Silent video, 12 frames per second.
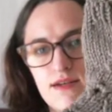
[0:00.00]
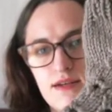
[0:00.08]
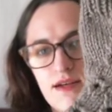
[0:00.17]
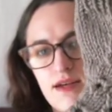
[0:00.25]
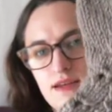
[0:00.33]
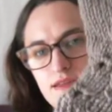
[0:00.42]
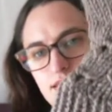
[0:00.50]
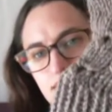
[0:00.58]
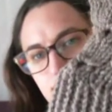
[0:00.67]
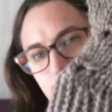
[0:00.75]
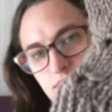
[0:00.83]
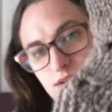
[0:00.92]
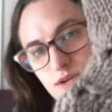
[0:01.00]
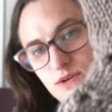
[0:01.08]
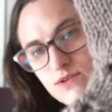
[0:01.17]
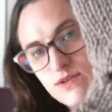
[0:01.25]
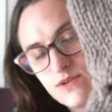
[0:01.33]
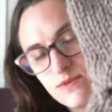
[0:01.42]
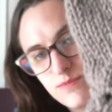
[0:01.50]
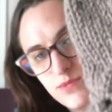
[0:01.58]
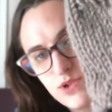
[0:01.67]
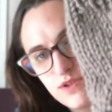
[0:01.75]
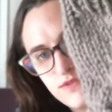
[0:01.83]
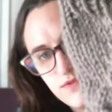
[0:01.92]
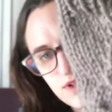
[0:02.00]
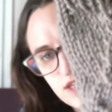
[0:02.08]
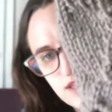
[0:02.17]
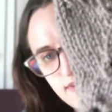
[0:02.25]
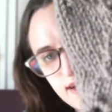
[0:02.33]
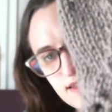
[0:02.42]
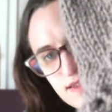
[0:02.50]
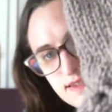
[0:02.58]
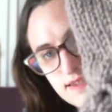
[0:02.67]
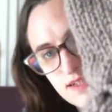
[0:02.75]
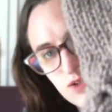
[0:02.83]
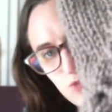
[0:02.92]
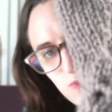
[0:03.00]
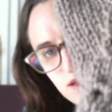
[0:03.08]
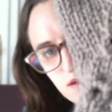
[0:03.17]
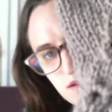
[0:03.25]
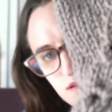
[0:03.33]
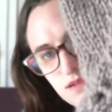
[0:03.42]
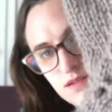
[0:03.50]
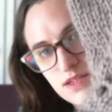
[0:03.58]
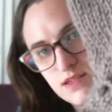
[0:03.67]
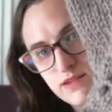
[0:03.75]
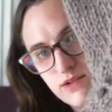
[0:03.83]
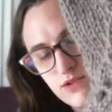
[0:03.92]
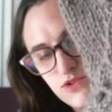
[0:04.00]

And oh, beautiful is that stitch pattern. It's called the